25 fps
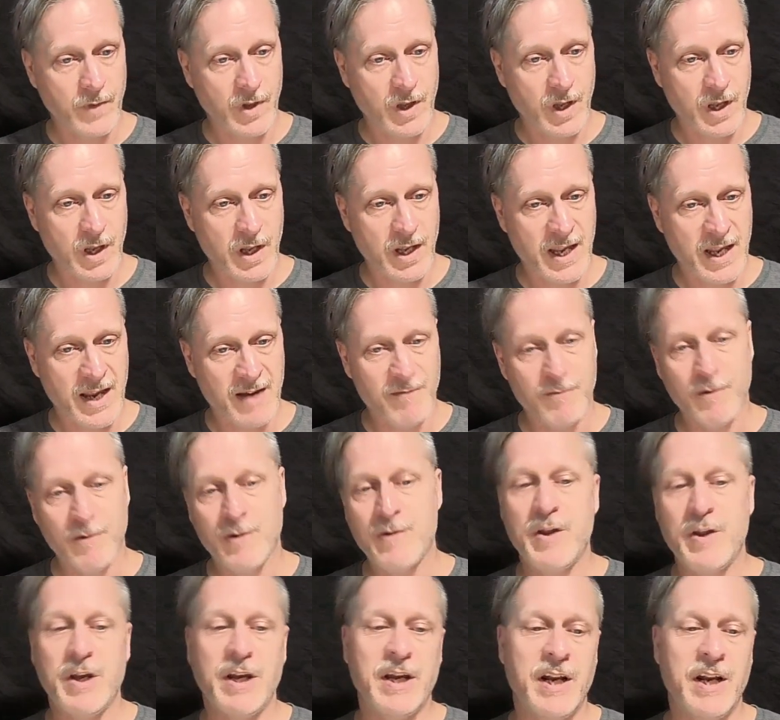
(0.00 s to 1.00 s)

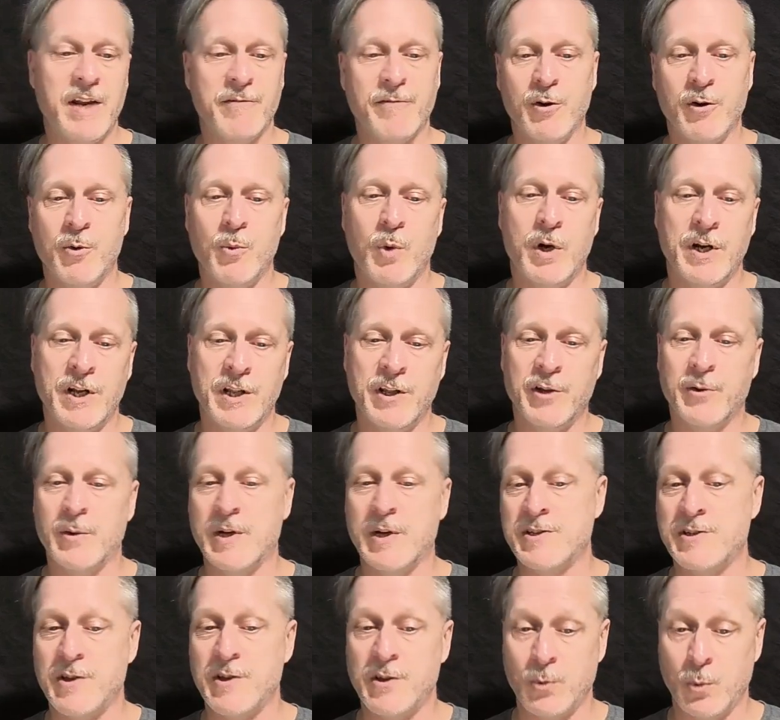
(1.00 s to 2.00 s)
Everything and everyone in the
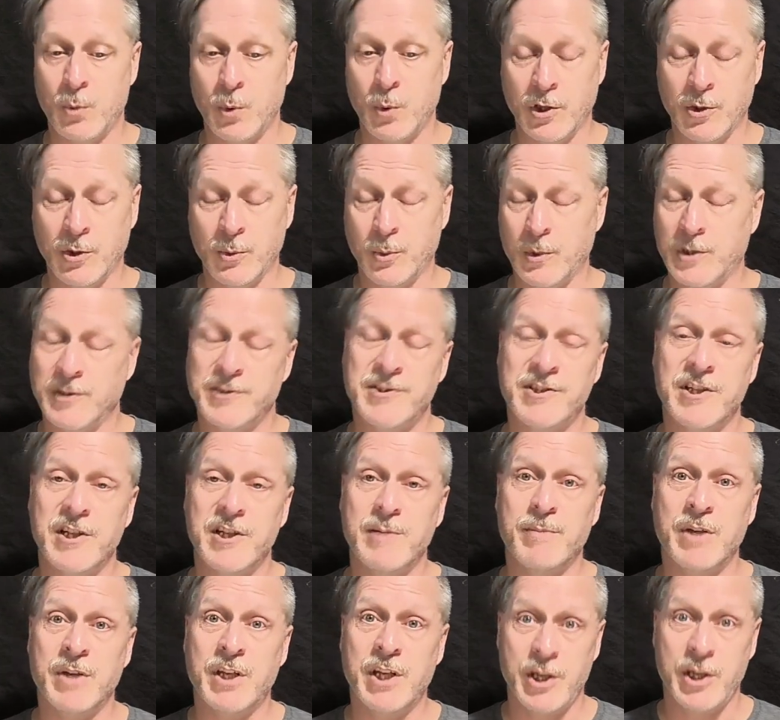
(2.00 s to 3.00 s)
rest of the world will seem
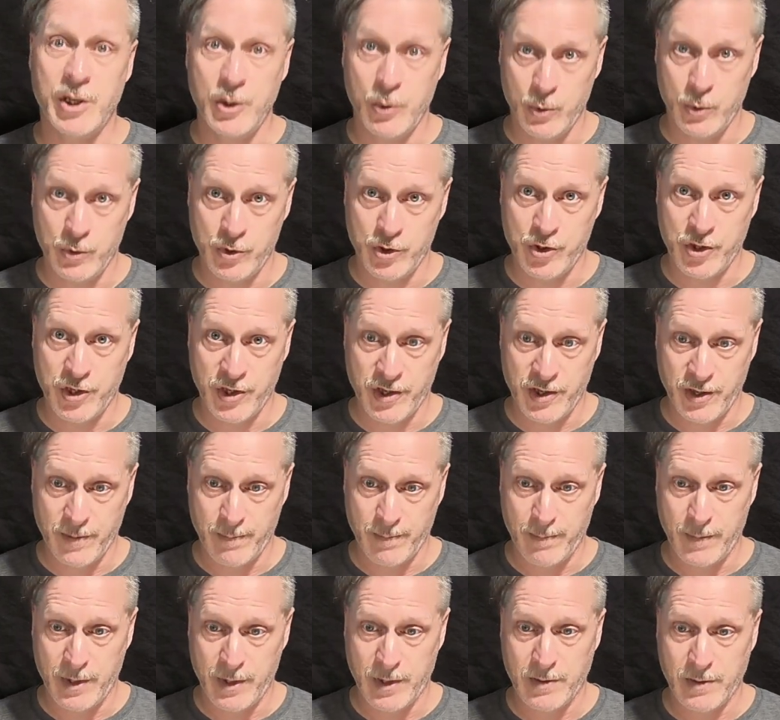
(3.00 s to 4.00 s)
huge to
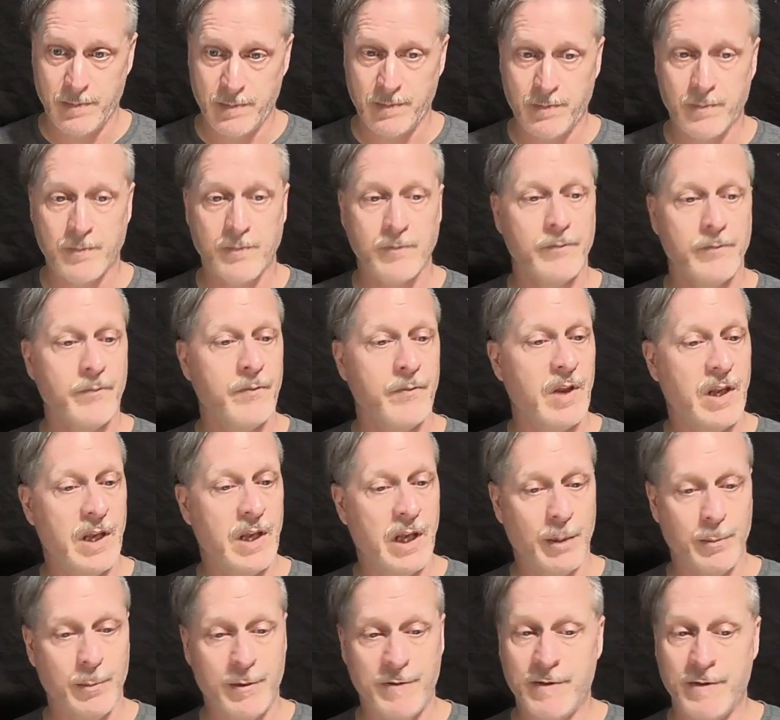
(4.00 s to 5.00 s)
them. It'll
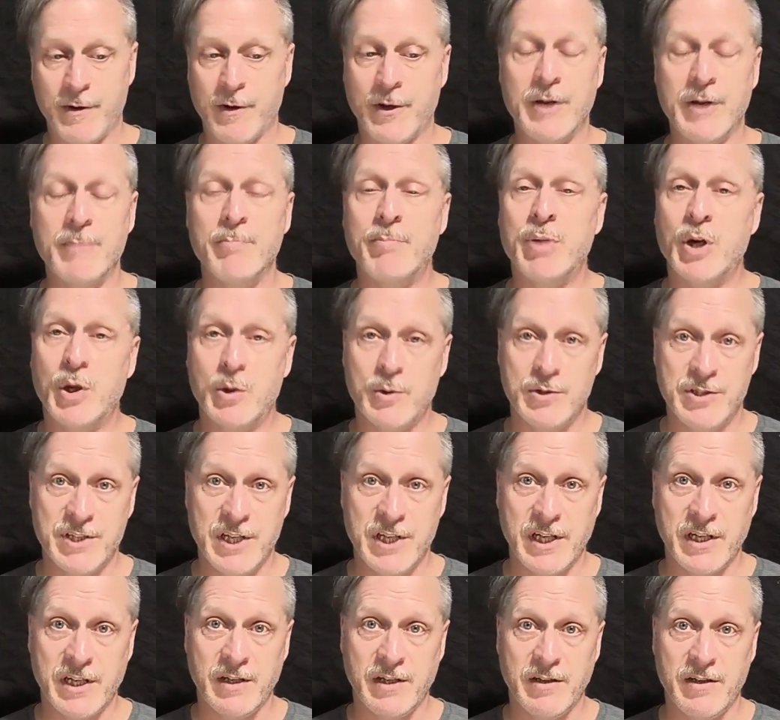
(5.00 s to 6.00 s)
be very
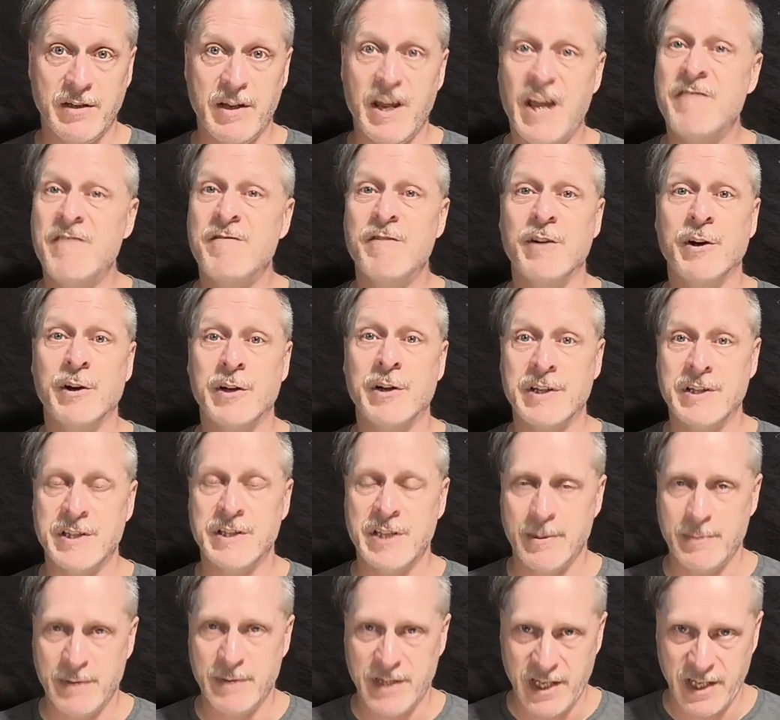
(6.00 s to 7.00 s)
imposing and very
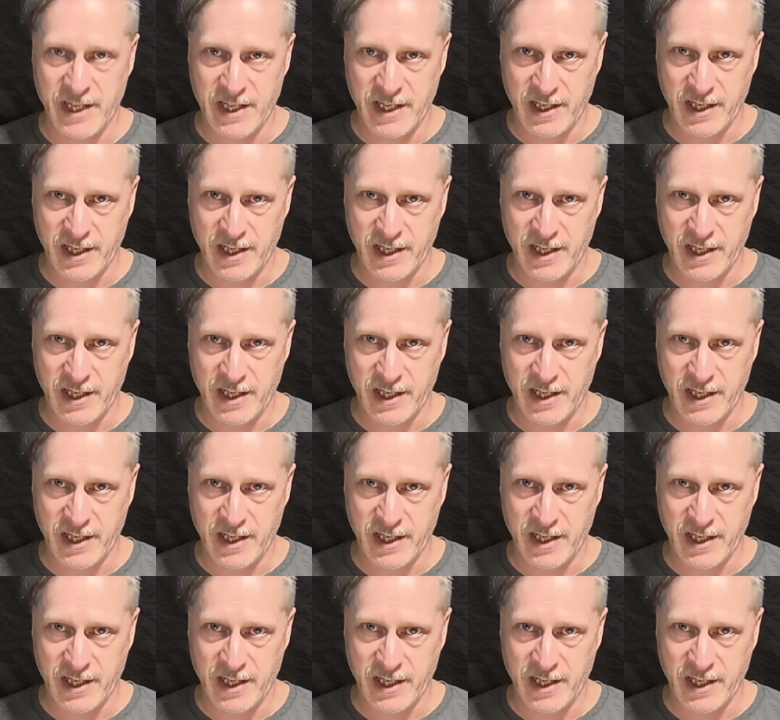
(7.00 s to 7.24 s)
intimidating.